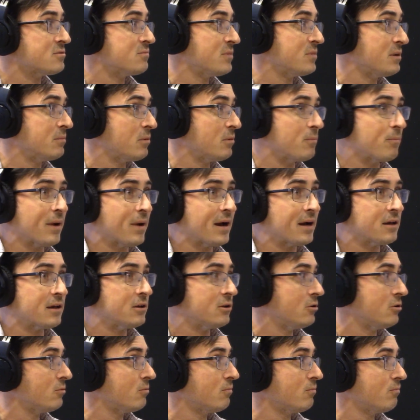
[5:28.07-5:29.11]
it may be back
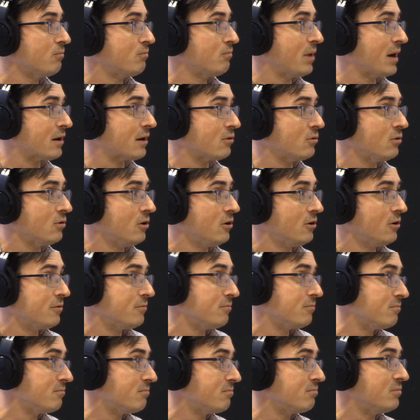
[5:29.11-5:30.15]
in your back
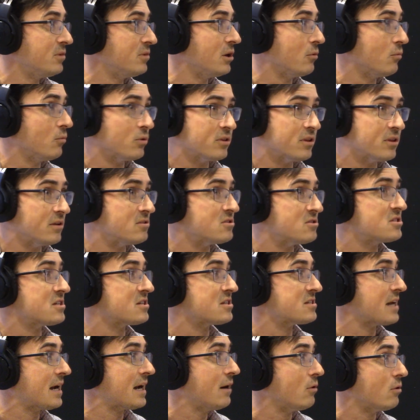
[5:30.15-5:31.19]
lawn, within
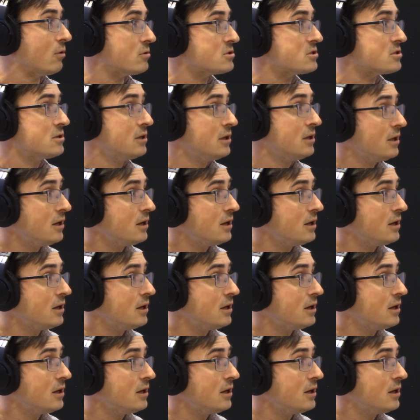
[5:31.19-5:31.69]
6 hours.